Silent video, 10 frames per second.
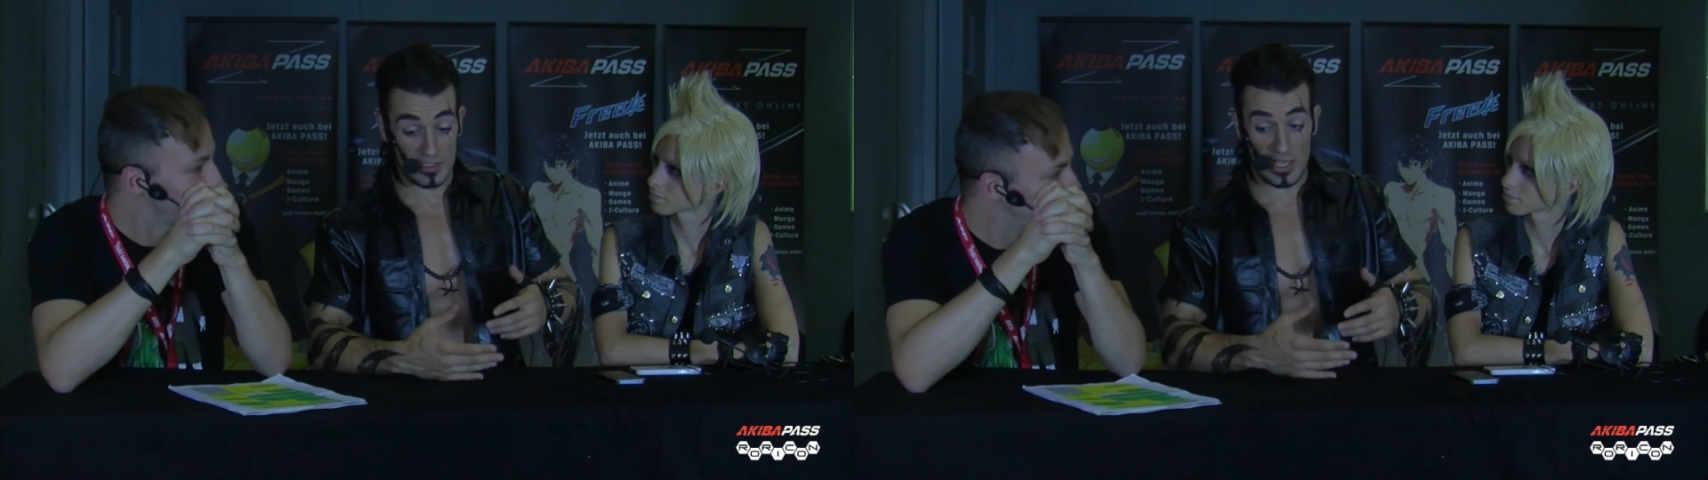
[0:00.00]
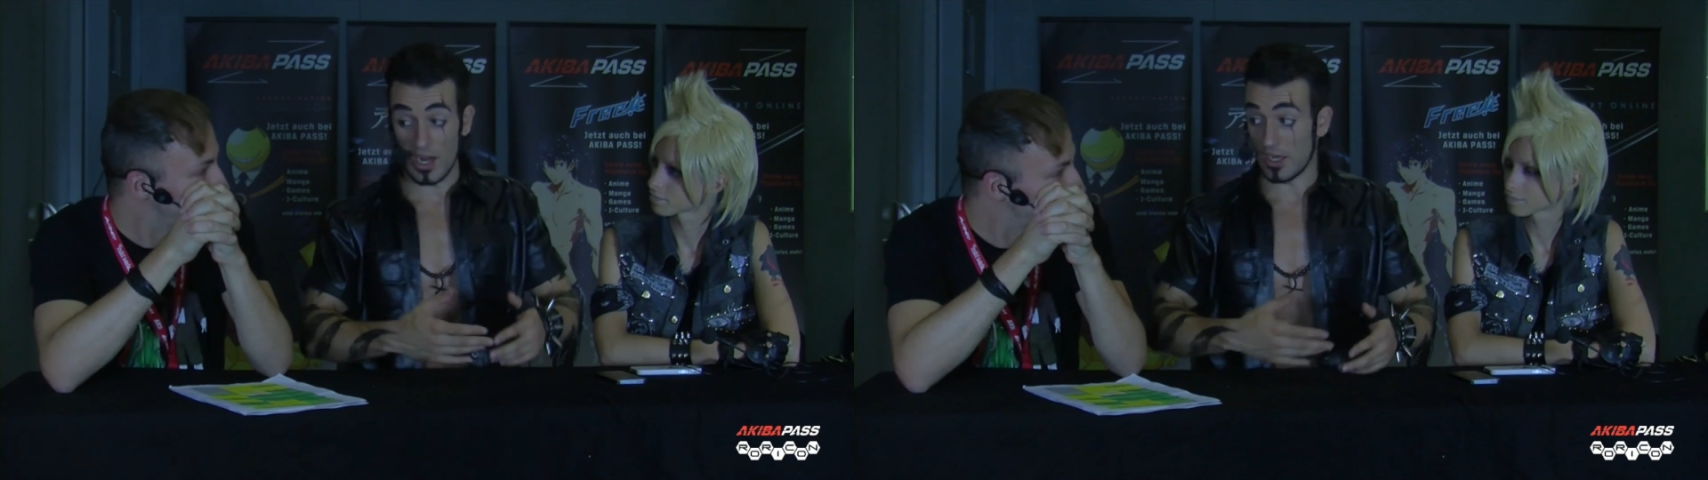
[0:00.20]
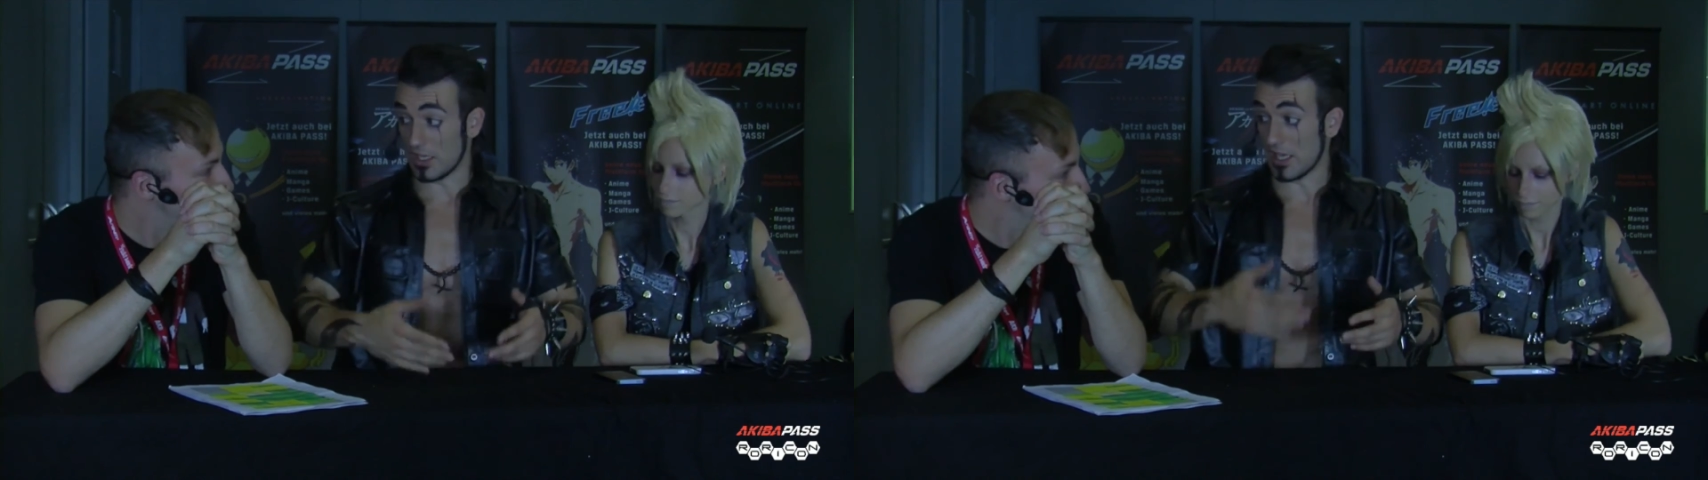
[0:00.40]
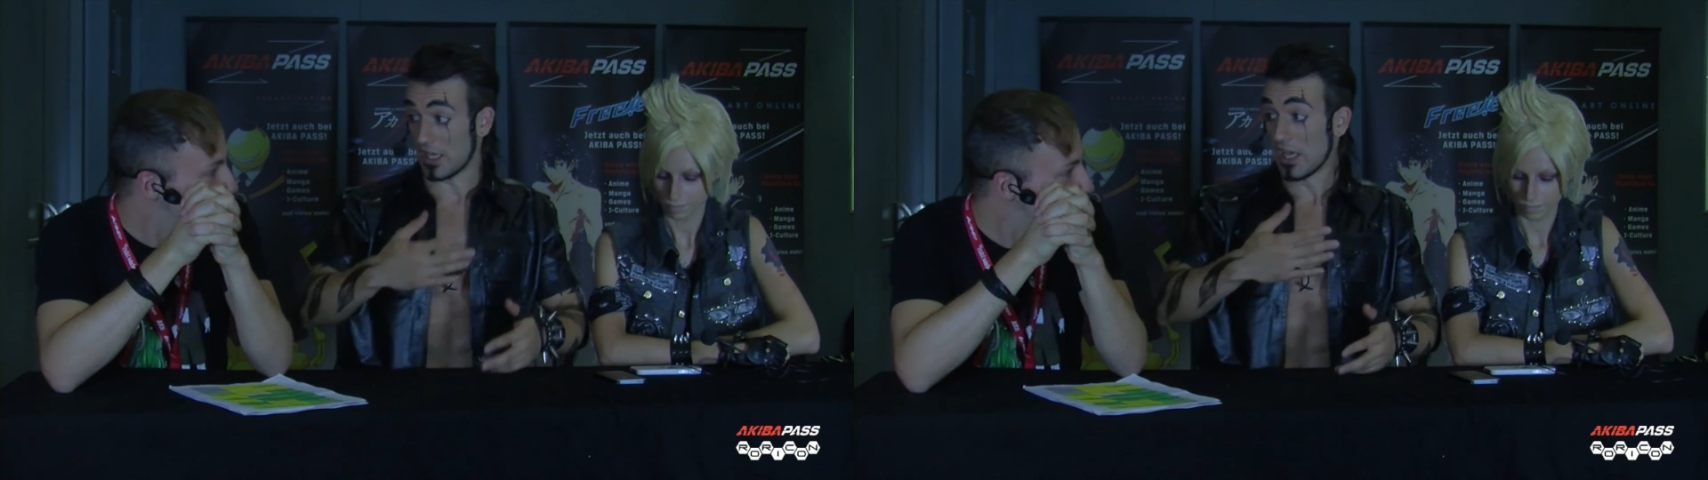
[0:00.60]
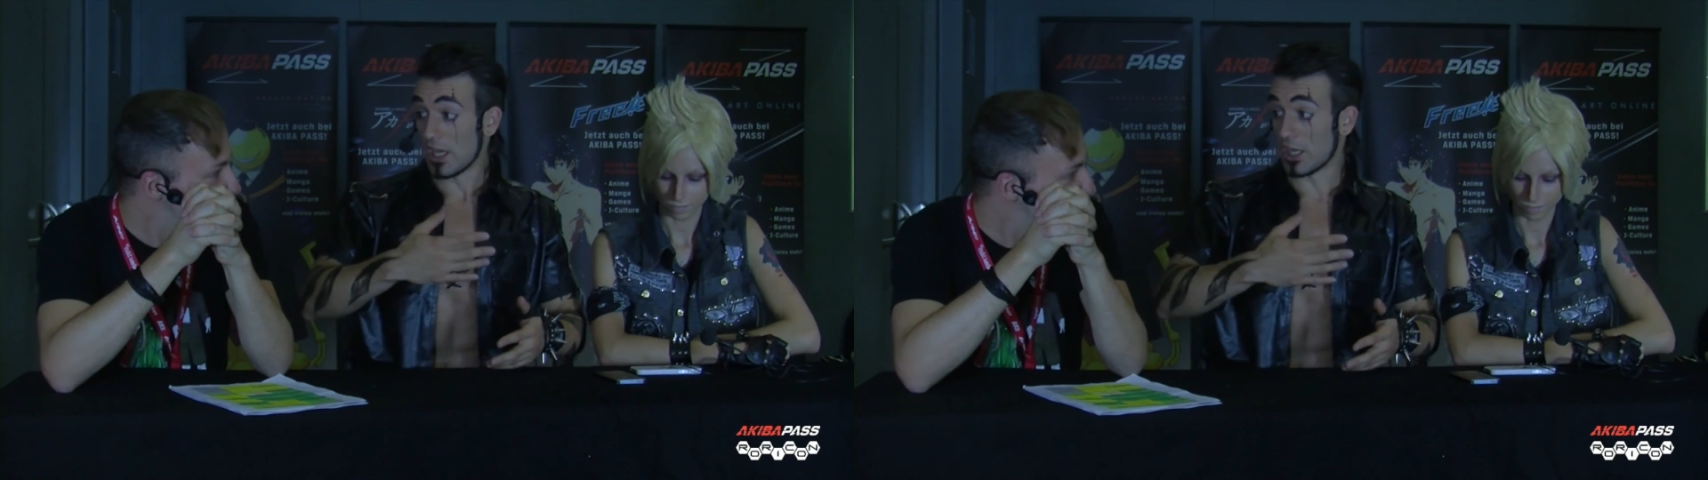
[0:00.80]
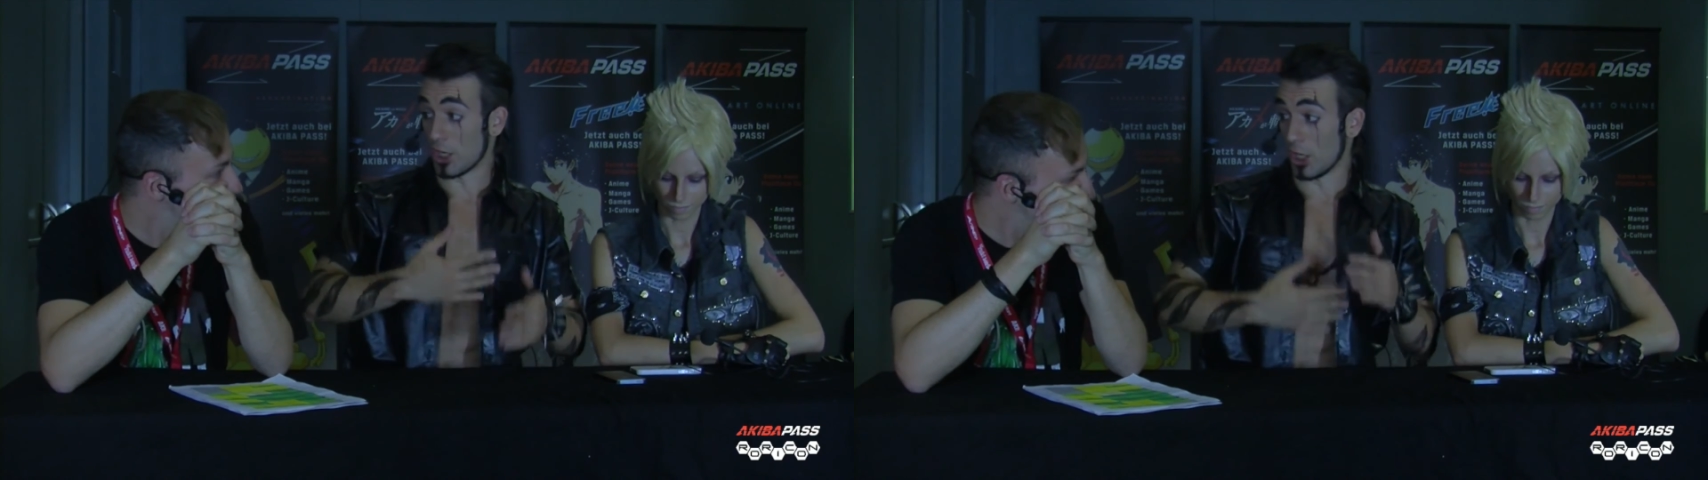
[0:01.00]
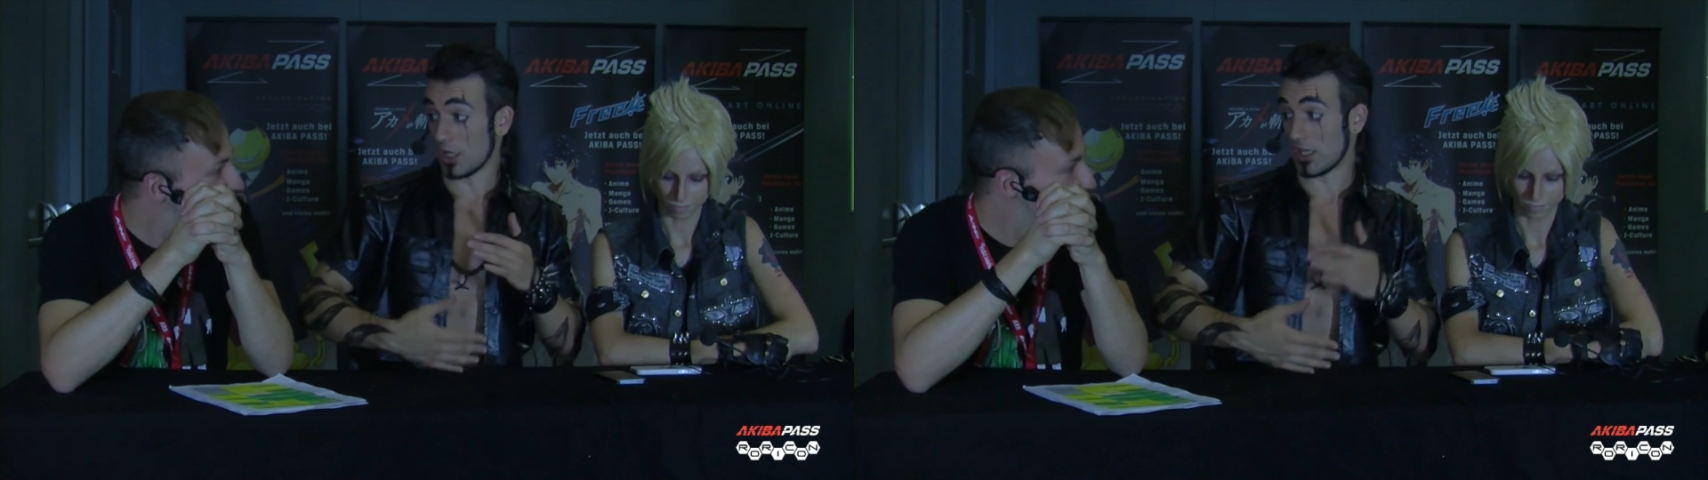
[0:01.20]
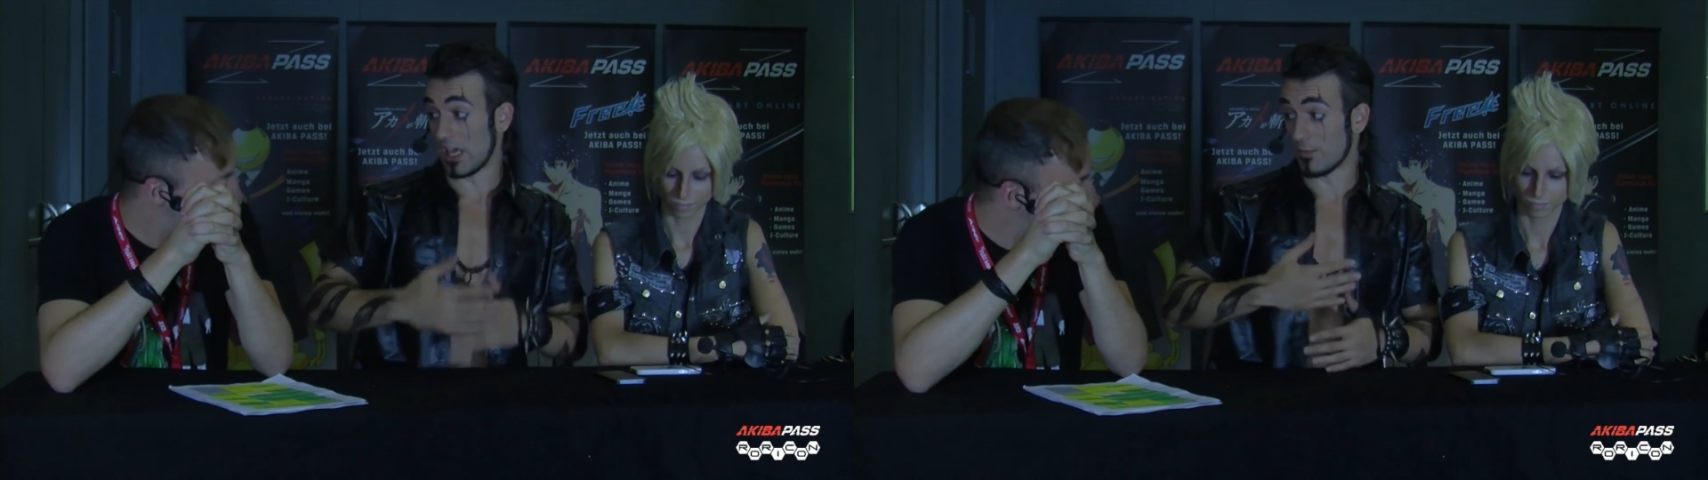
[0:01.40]
they are geek girl
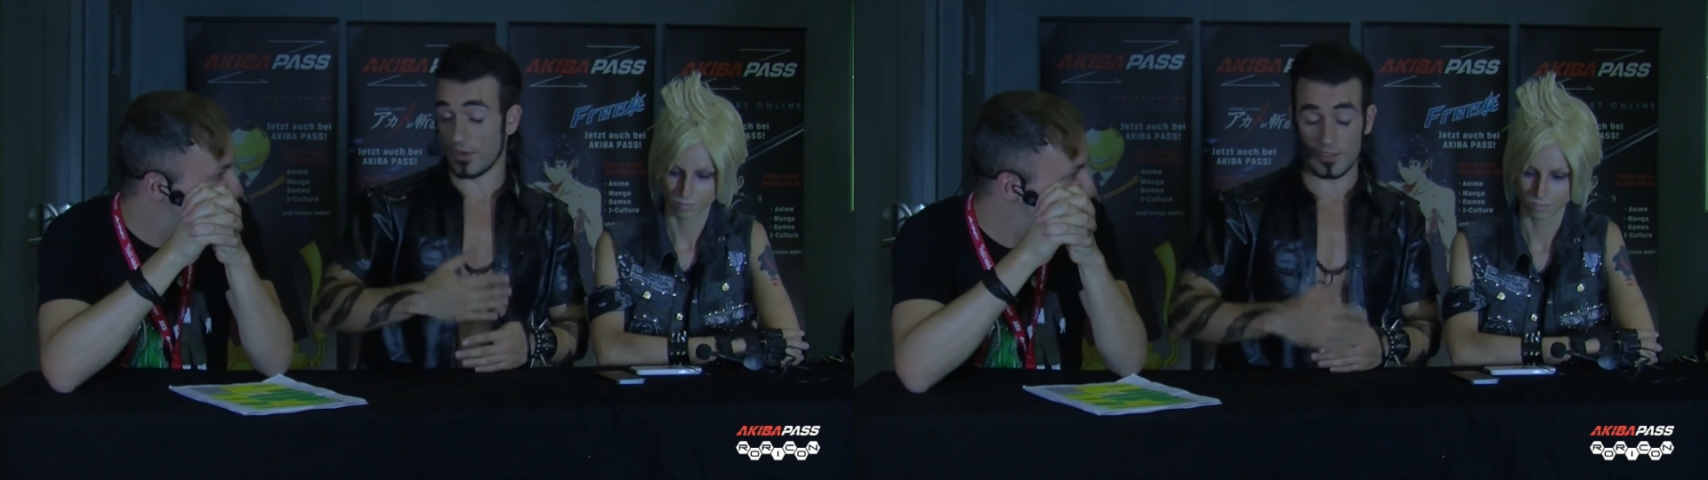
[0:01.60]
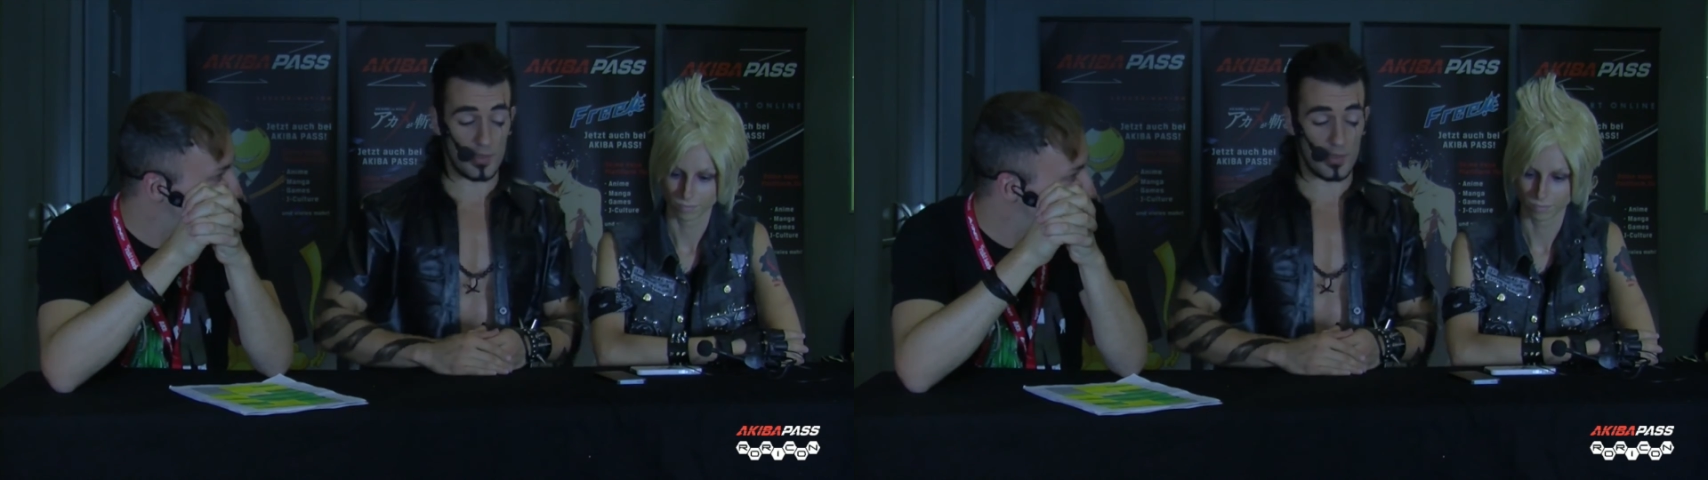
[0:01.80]
gamers.